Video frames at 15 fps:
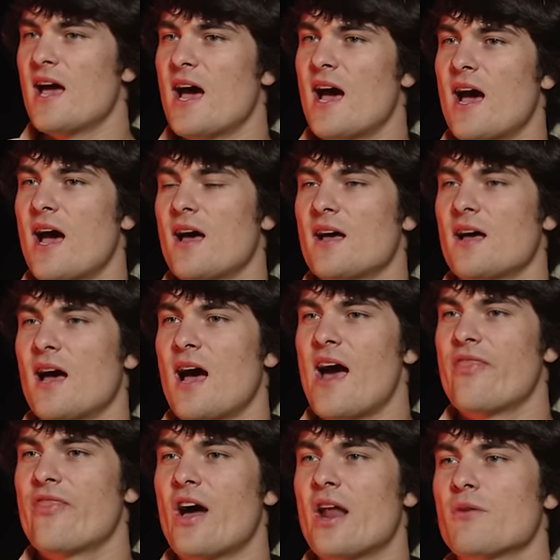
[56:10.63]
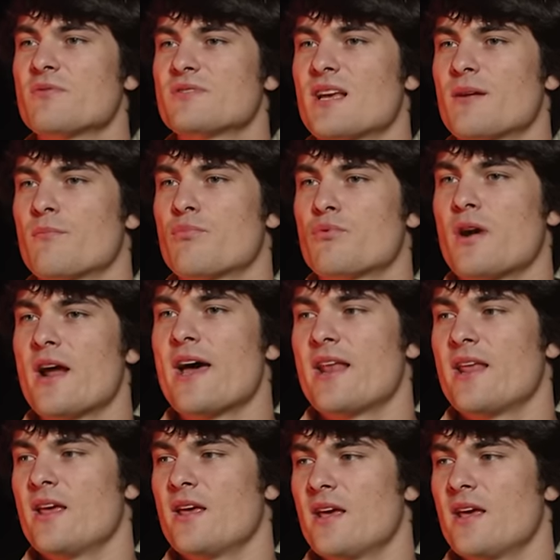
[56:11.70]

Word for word: I, I I thought it was like bread